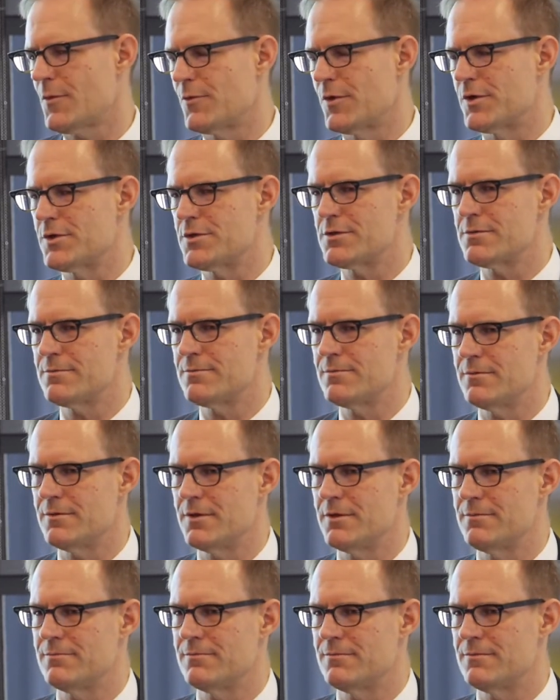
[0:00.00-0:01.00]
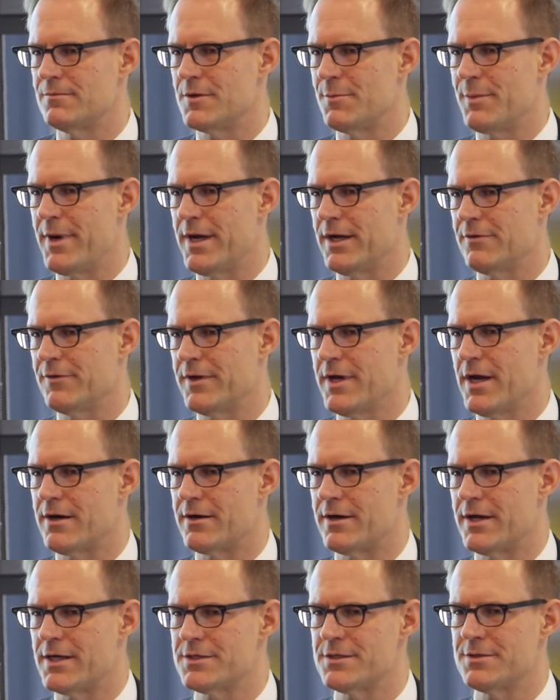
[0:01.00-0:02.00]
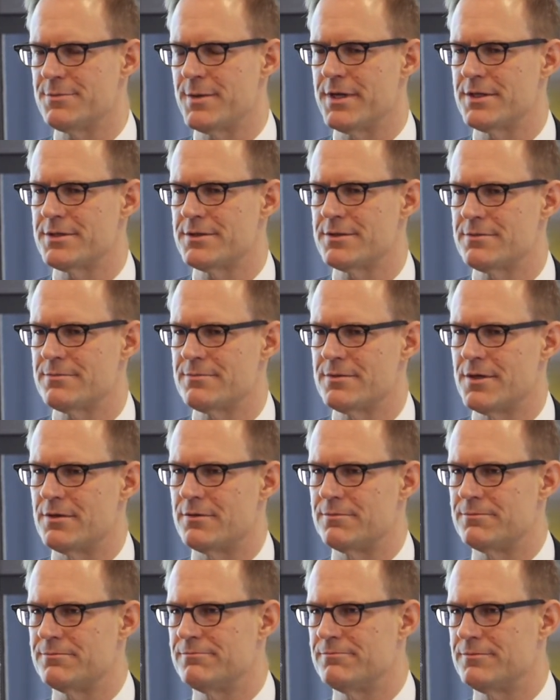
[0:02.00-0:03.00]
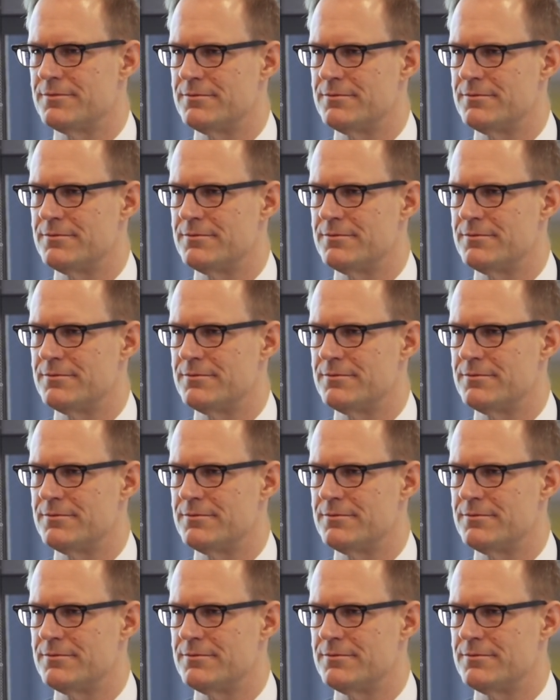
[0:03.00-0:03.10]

which the Bank of Canada estimates, you know,